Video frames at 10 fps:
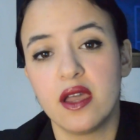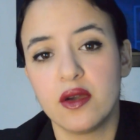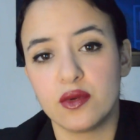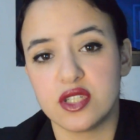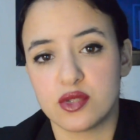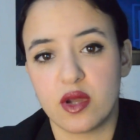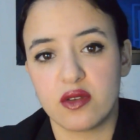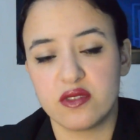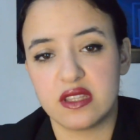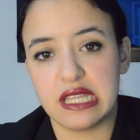which is one
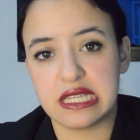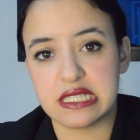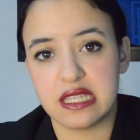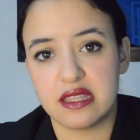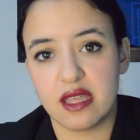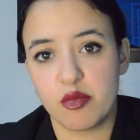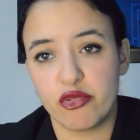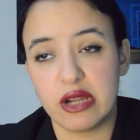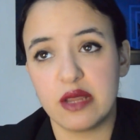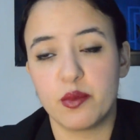of the things that I'm
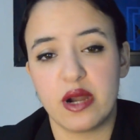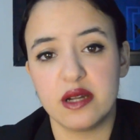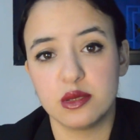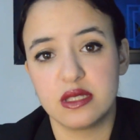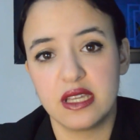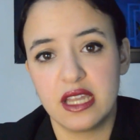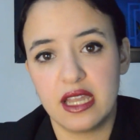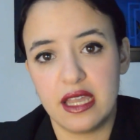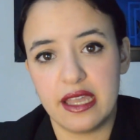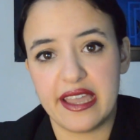really proud
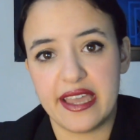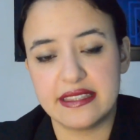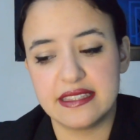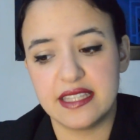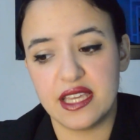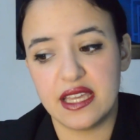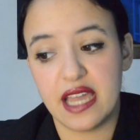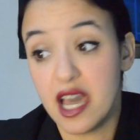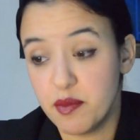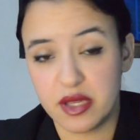and
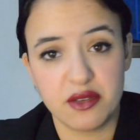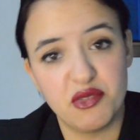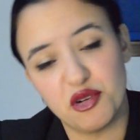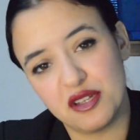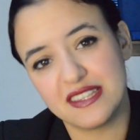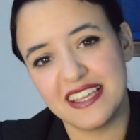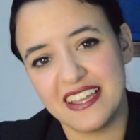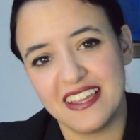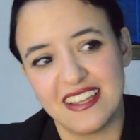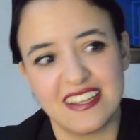happy for it.
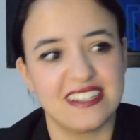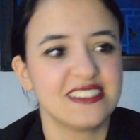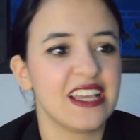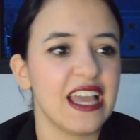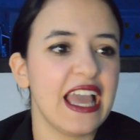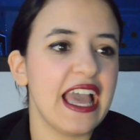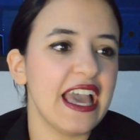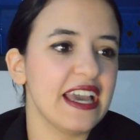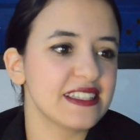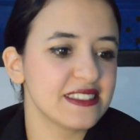
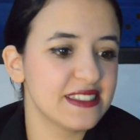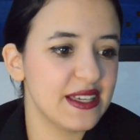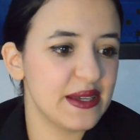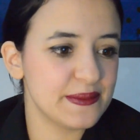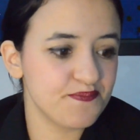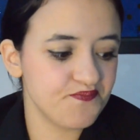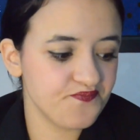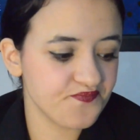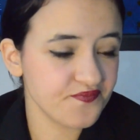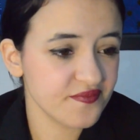And
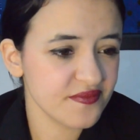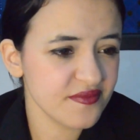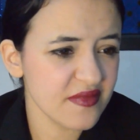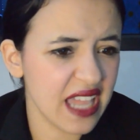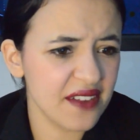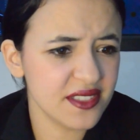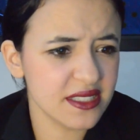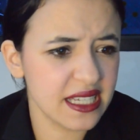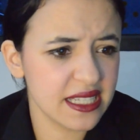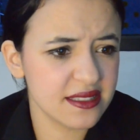after
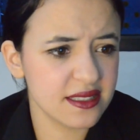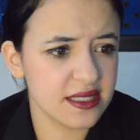that